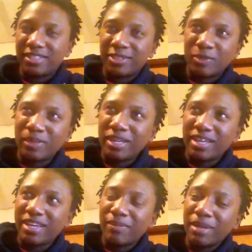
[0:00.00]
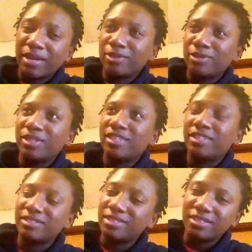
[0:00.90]
You know, it'll be like, I'm not gonna do
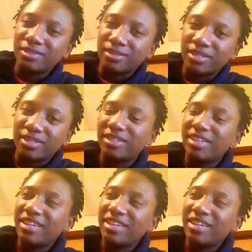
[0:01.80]
this. Just do it.